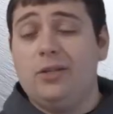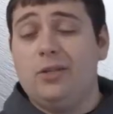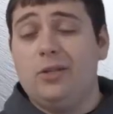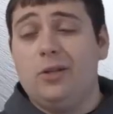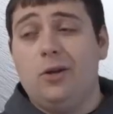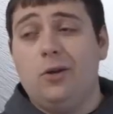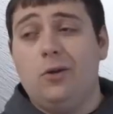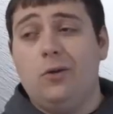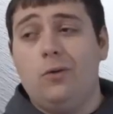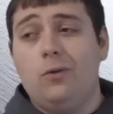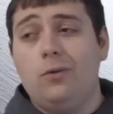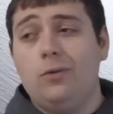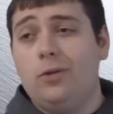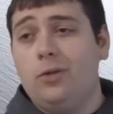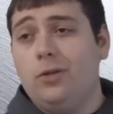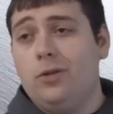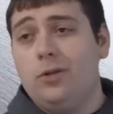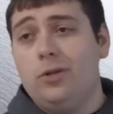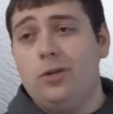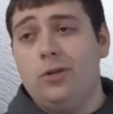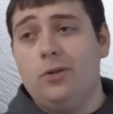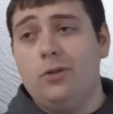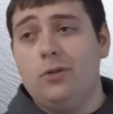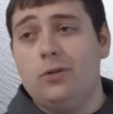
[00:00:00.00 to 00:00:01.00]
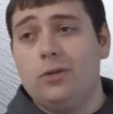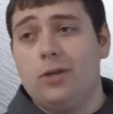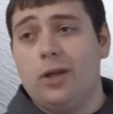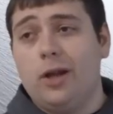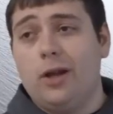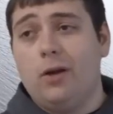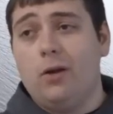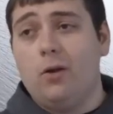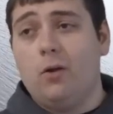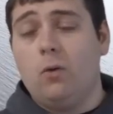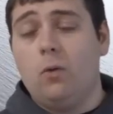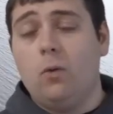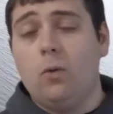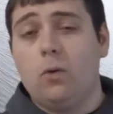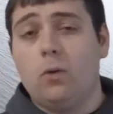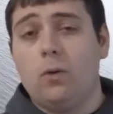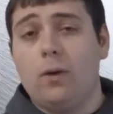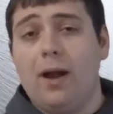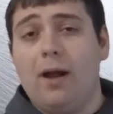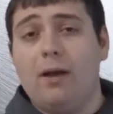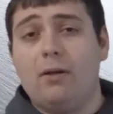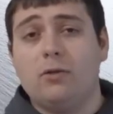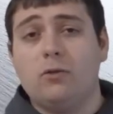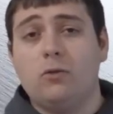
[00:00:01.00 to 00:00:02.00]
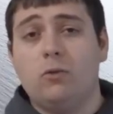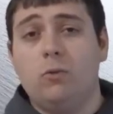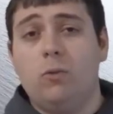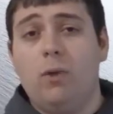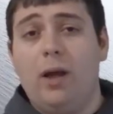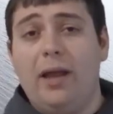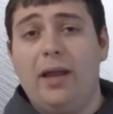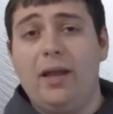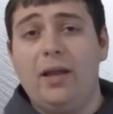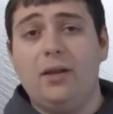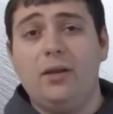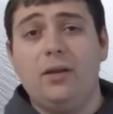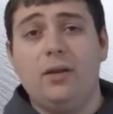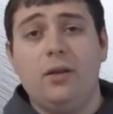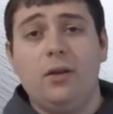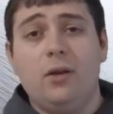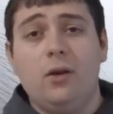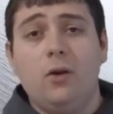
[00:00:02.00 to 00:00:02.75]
so you can use like a 1/4 ounce weight